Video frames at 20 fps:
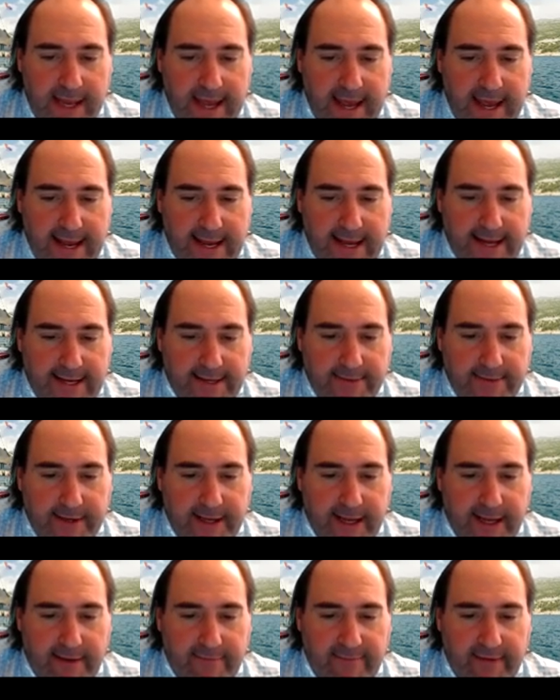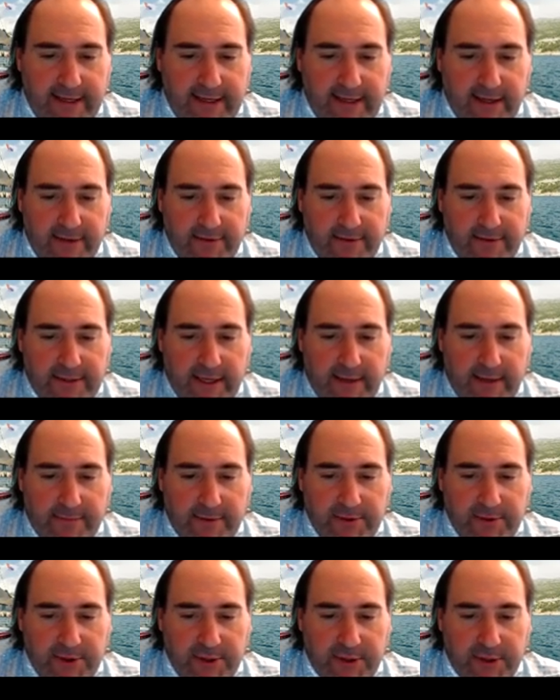and we have another
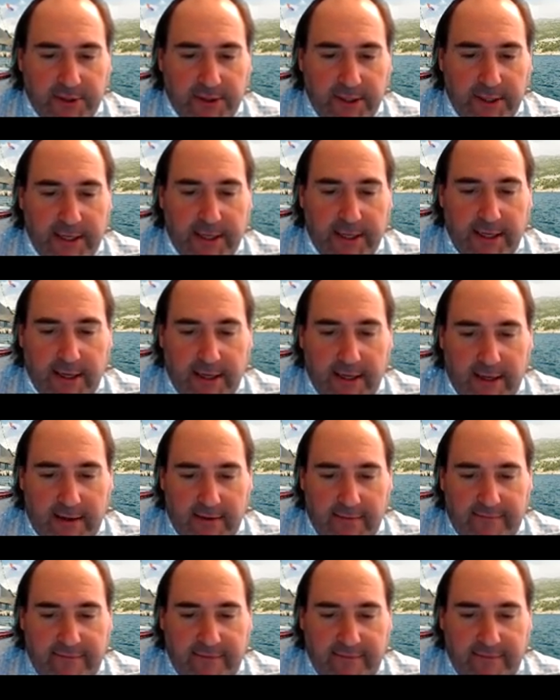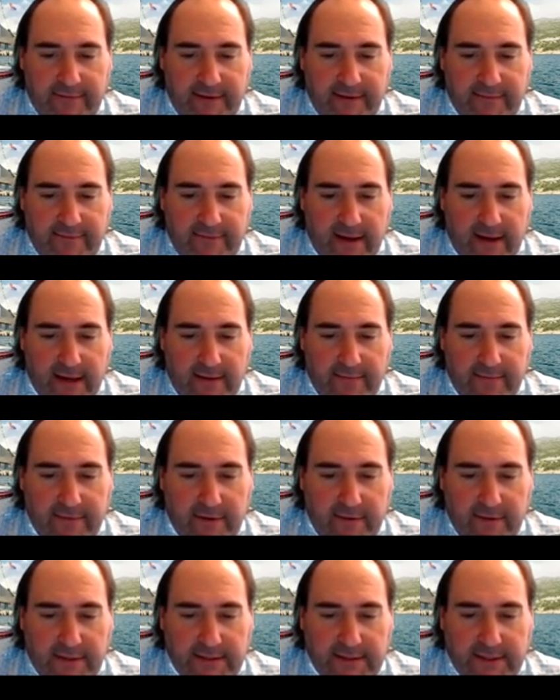temperature of 55
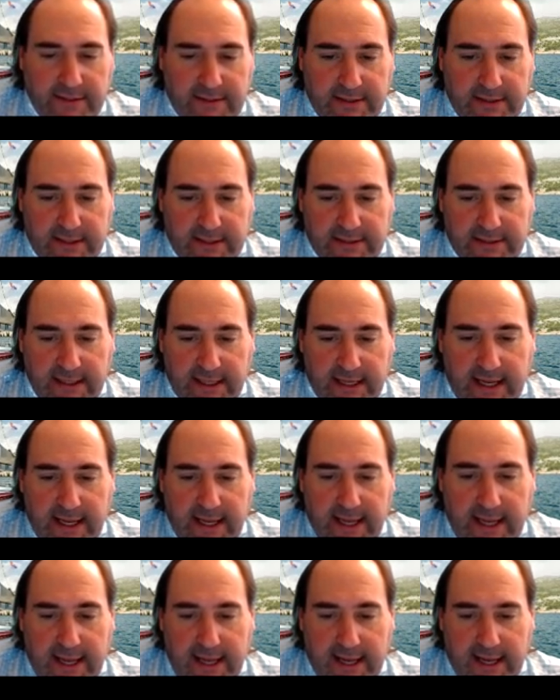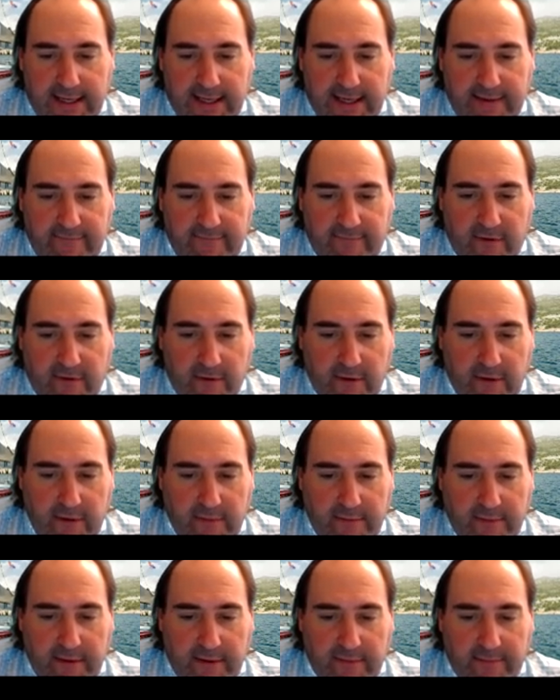degrees Celsius and a
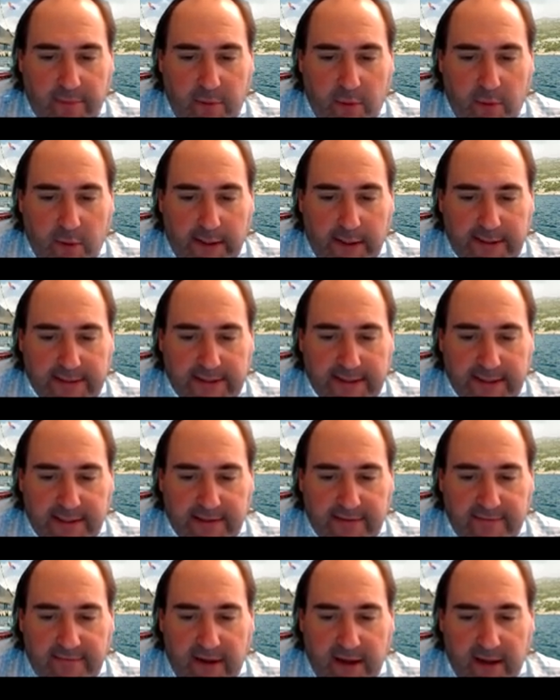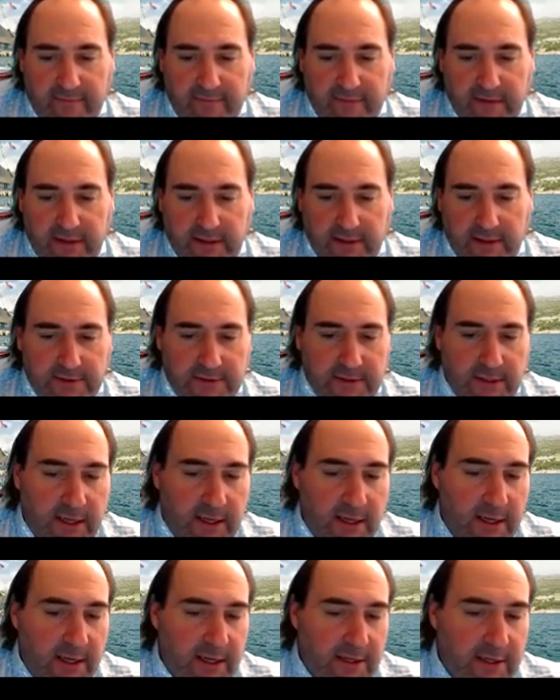volume of 0.65 liters.
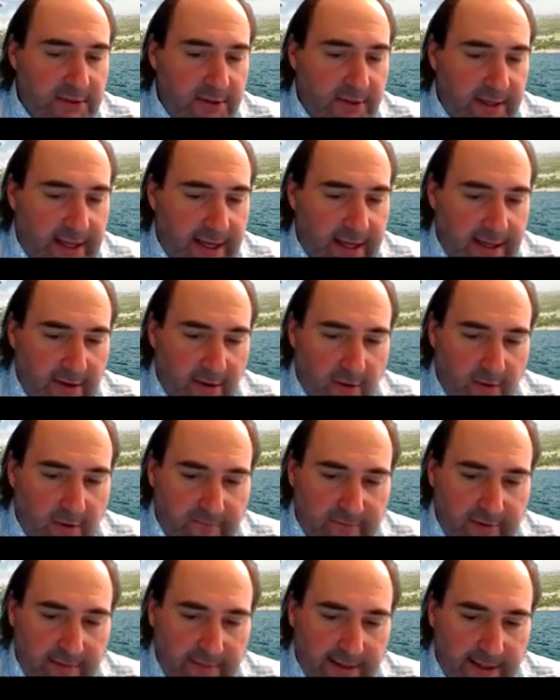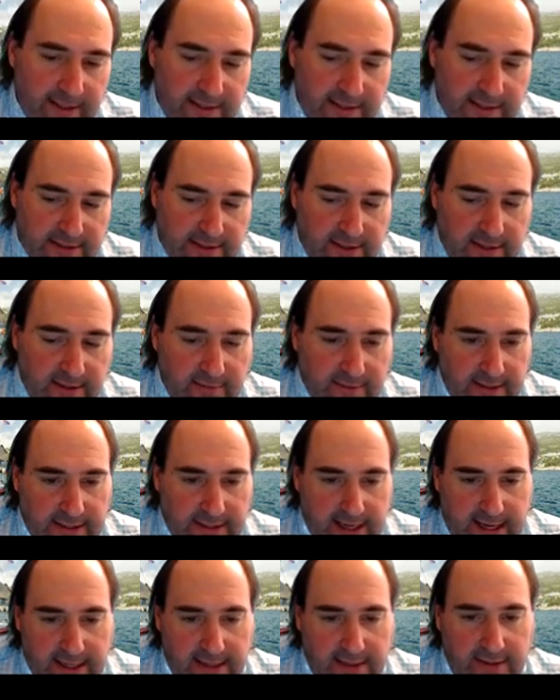So again, hopefully by just doing
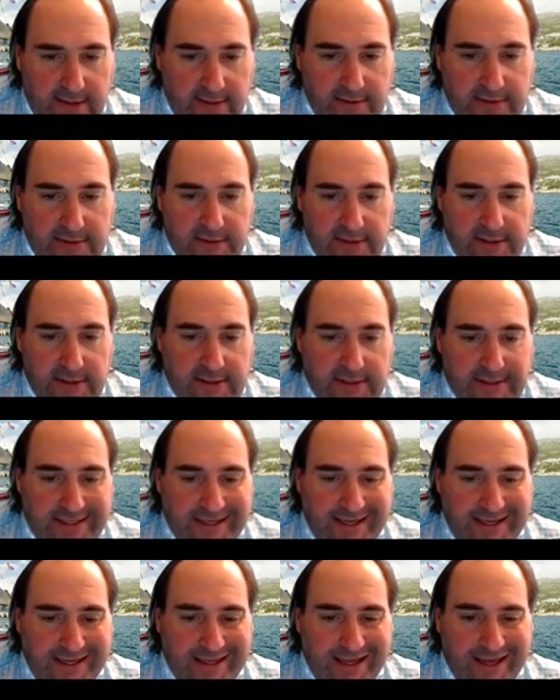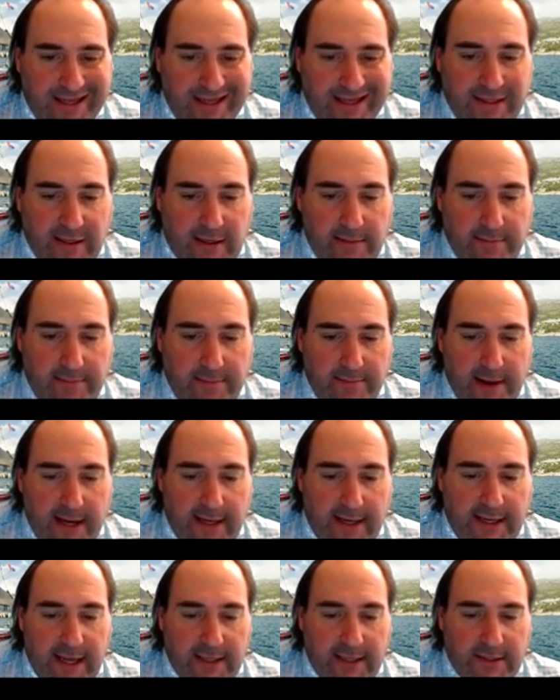that, you should see that the
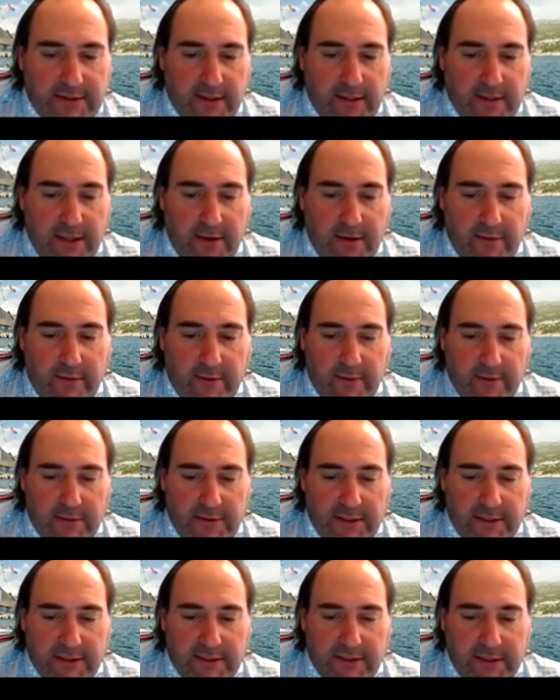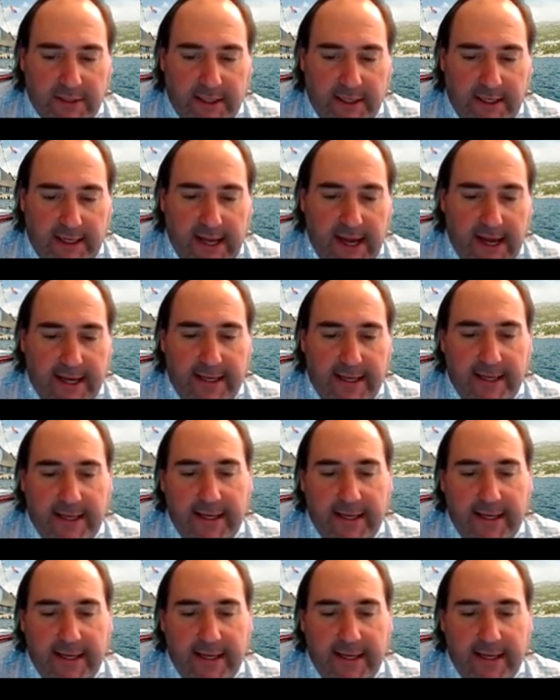combined gas law that we were just looking at